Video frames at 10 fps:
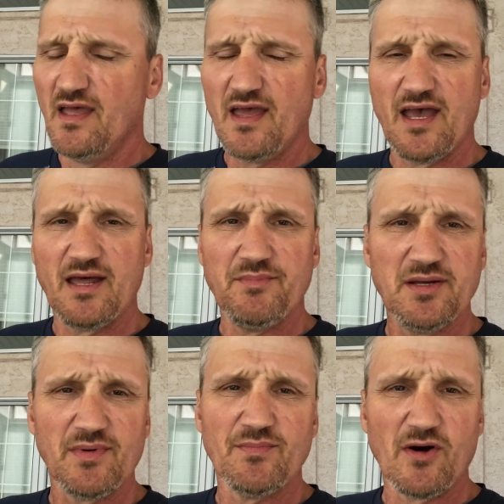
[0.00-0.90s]
And me
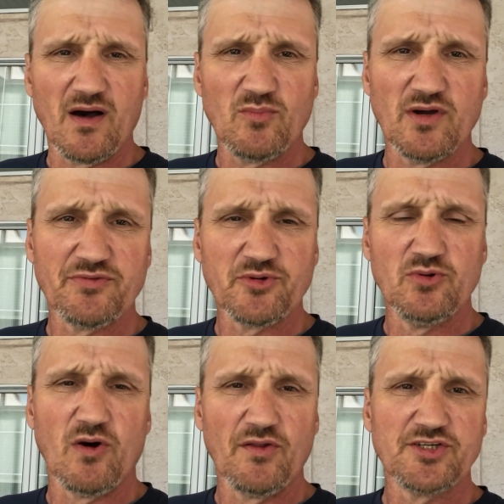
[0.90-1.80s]
and my mom went
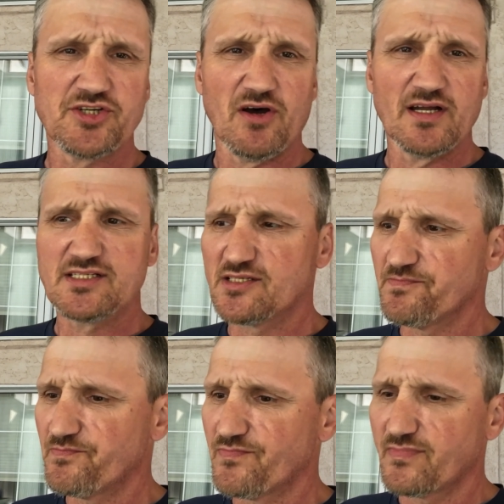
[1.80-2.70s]
through all the shots
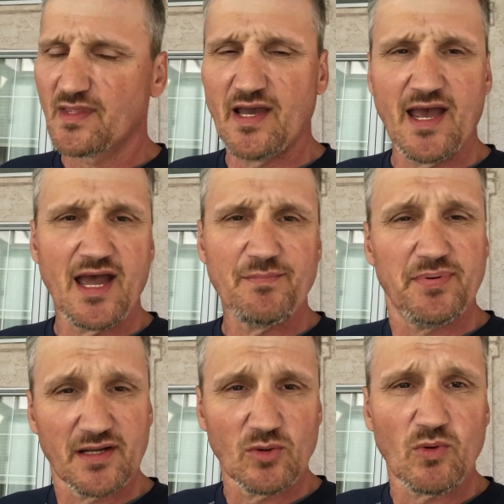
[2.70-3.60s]
and
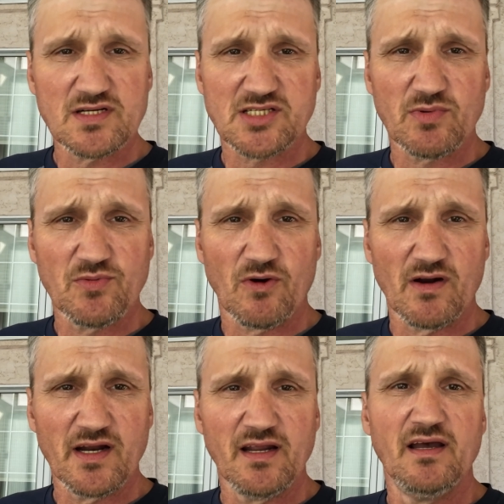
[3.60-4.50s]
picked the ones that we
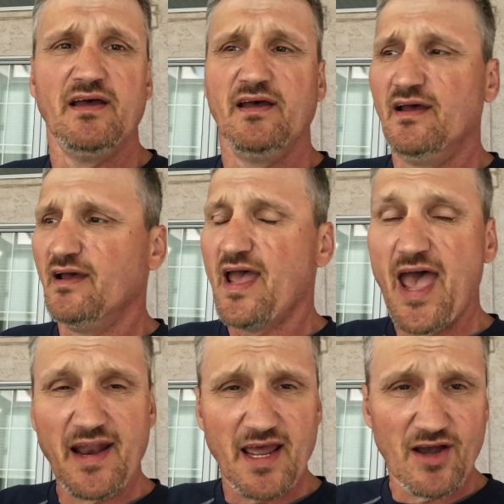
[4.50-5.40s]
wanted,
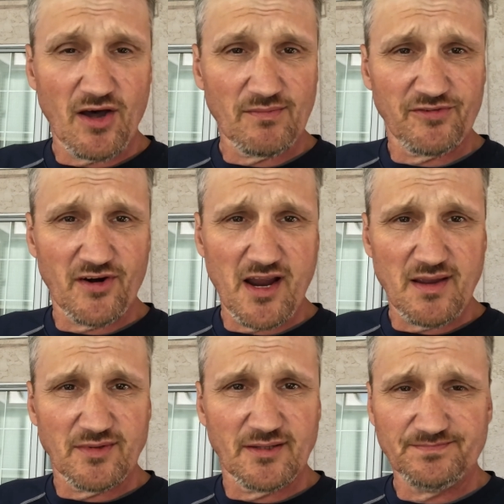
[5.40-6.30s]
and I got them
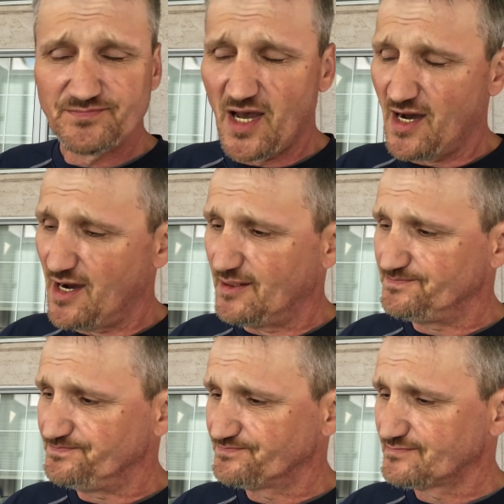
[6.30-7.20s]
framed.
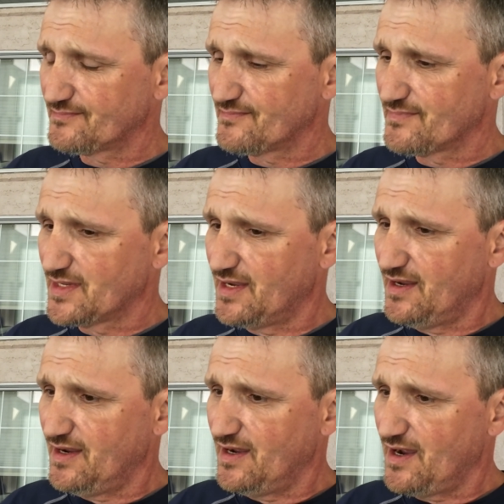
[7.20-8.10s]

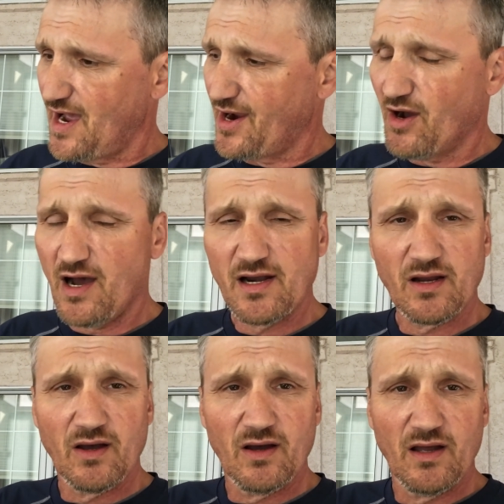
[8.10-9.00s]
I got
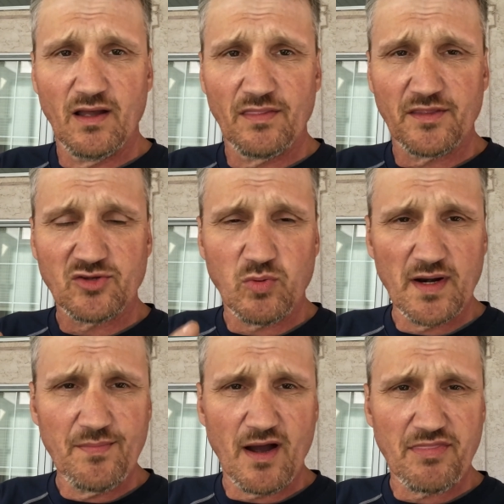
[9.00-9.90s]
the
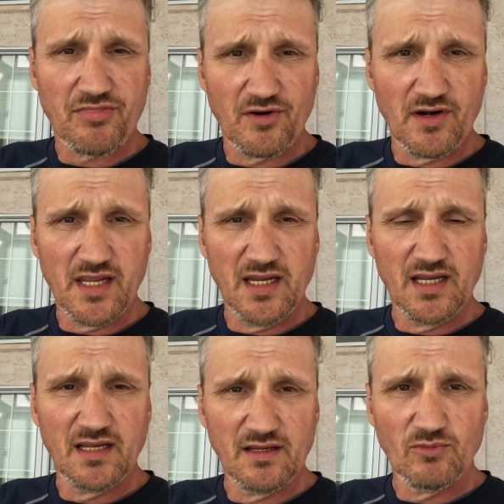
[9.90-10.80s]
20 by
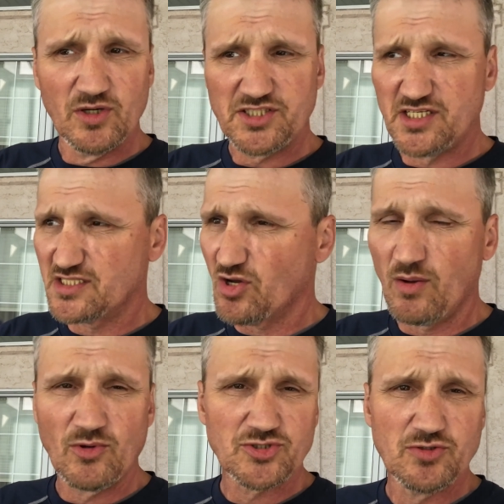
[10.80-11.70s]
30, which is
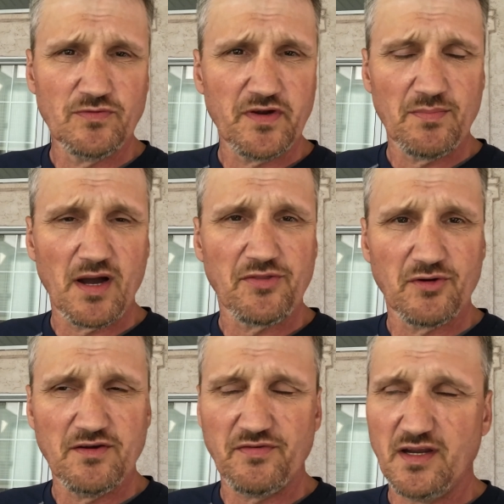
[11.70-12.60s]
almost 2 feet by
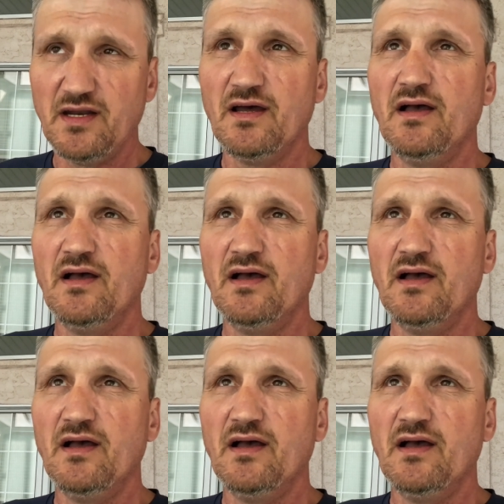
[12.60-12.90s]
3 feet.